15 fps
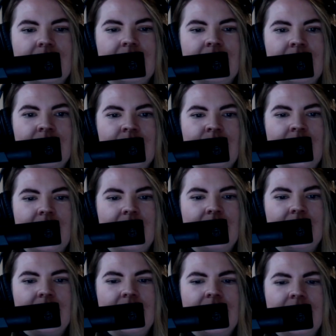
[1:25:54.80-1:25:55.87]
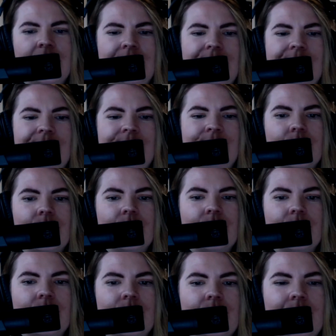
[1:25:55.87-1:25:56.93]
oh wow.
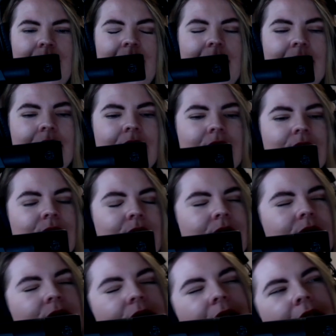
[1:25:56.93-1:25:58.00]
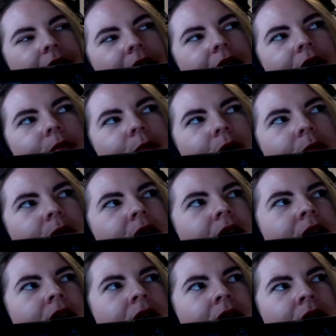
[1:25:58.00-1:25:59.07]
Yeah, I think
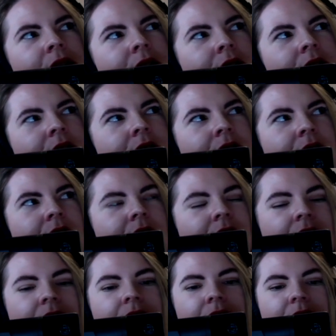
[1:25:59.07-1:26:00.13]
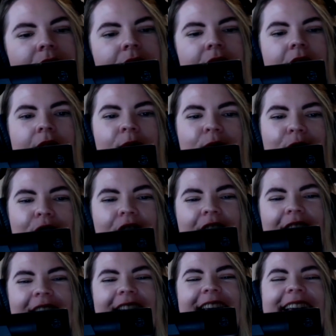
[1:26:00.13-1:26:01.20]
maybe I'm
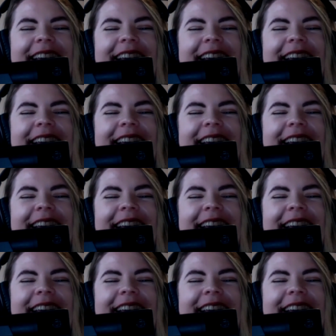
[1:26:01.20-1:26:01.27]
forgetting.